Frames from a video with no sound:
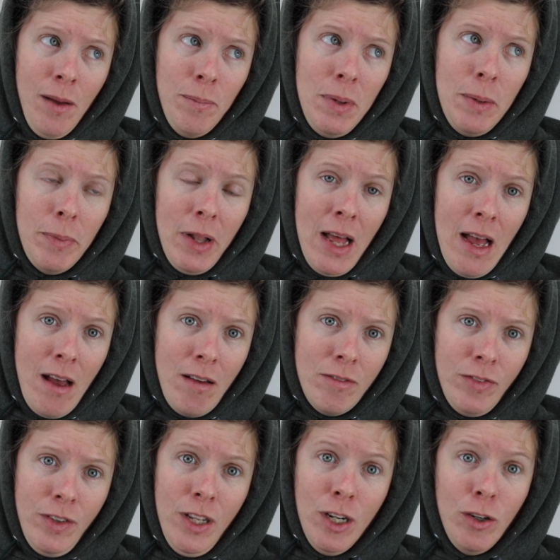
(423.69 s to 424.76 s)
people
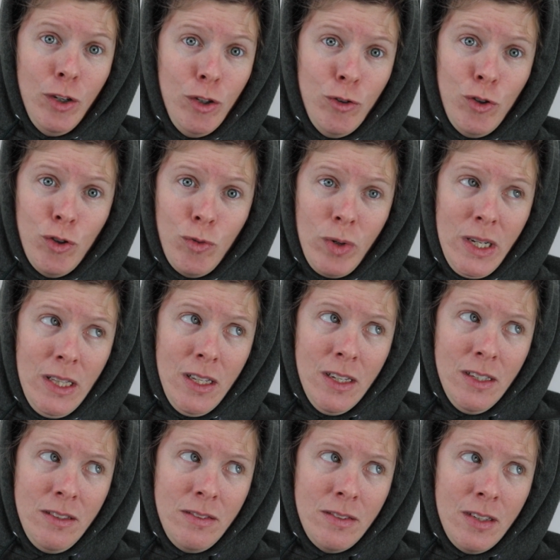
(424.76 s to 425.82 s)
have, you know, you should read
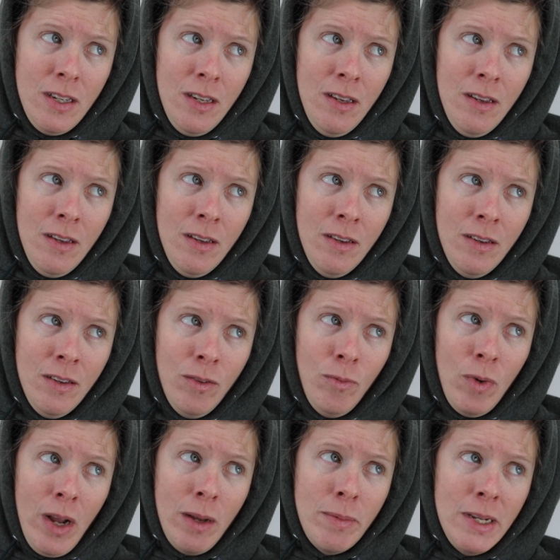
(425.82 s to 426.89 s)
this
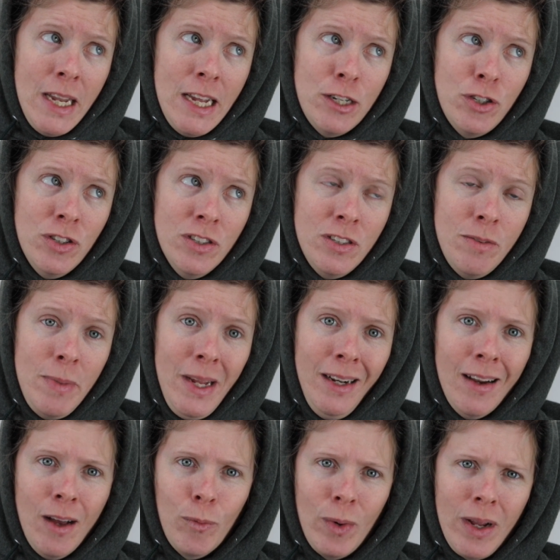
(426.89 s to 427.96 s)
recommendations to me.
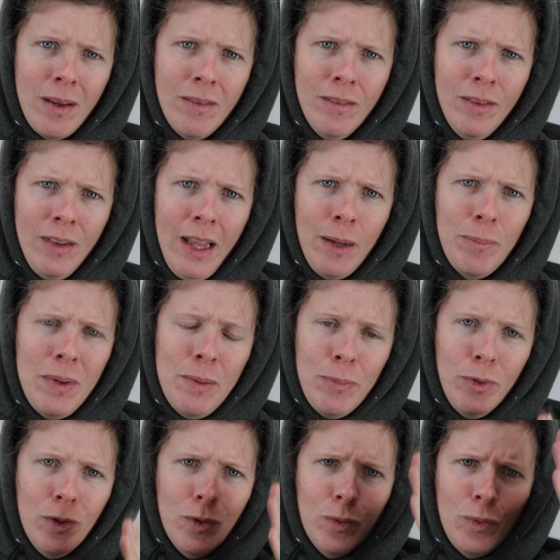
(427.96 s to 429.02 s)
Like,
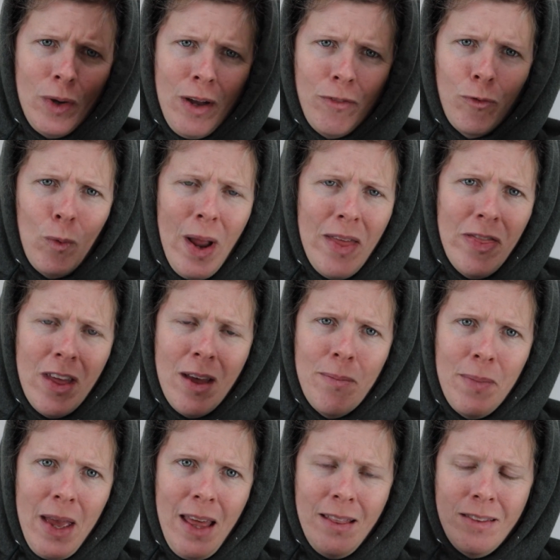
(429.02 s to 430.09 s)
people have read
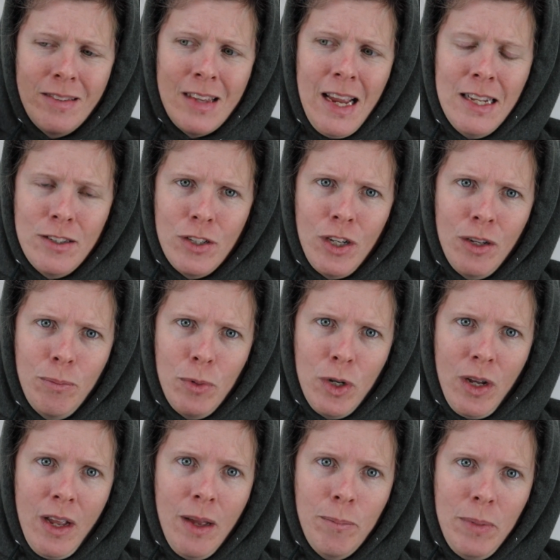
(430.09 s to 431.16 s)
them and say it's a good
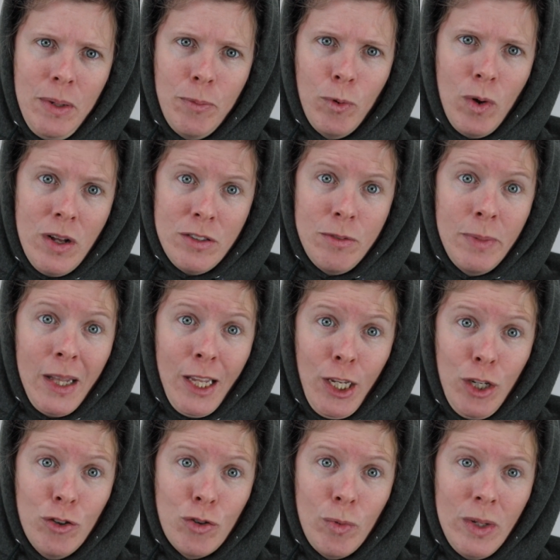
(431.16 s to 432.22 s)
book, and people also be like,
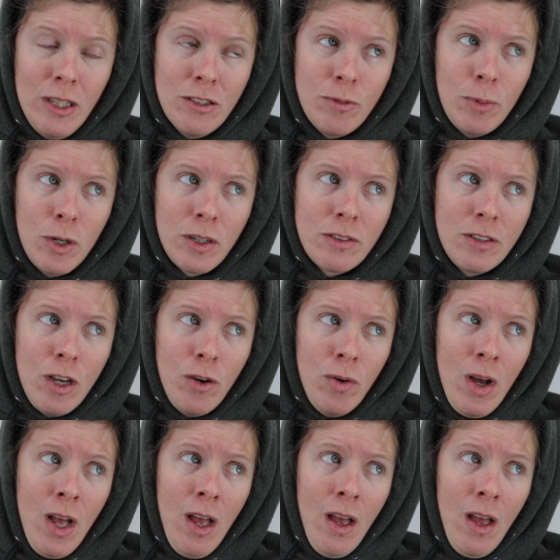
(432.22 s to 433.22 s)
you should read this book. So,